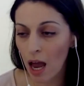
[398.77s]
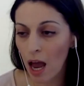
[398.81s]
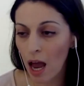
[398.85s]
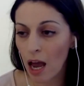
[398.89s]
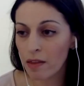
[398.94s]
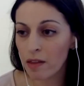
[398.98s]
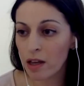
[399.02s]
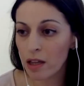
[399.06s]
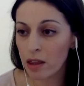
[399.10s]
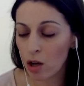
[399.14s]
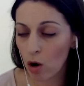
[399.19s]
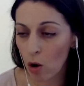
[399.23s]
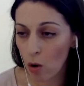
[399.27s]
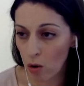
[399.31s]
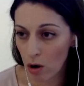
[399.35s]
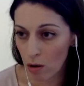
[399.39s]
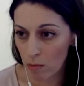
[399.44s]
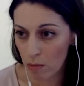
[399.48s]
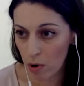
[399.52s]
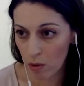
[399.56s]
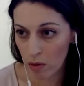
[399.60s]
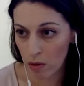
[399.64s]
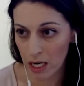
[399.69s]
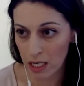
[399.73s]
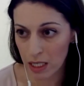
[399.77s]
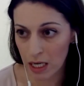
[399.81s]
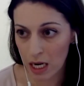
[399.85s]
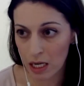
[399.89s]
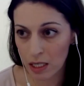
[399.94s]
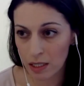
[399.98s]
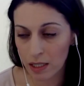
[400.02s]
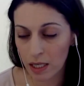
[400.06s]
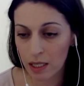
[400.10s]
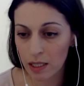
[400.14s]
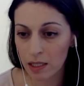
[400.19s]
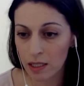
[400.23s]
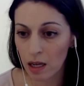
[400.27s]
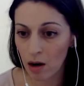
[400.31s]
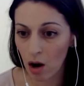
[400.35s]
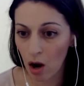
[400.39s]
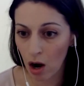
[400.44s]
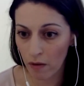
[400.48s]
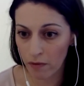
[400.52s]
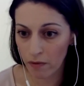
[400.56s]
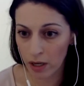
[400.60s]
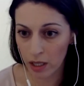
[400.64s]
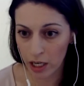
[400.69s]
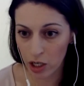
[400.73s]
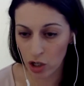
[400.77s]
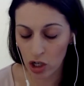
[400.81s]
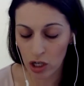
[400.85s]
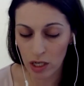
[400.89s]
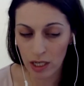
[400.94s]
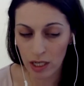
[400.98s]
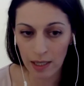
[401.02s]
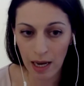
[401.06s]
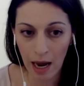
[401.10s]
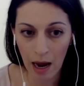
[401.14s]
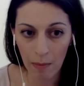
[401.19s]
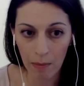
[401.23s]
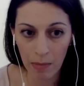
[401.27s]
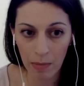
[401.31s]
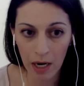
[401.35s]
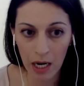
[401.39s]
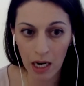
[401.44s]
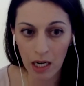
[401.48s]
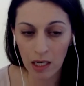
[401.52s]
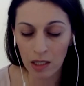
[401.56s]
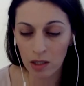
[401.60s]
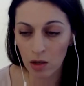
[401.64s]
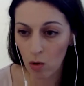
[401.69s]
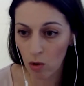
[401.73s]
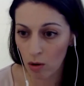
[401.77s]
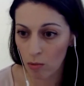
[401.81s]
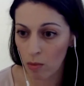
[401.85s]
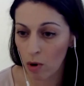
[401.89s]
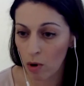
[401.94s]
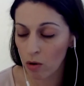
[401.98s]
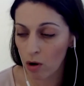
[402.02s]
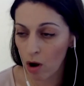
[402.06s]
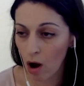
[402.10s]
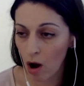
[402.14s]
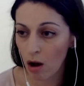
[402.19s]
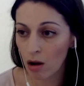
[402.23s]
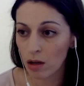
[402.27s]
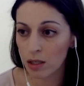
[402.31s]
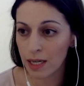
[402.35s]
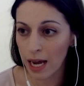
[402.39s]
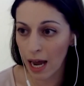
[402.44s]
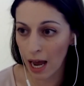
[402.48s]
And then the hormone that tells us that ovulation is happening is a hormone called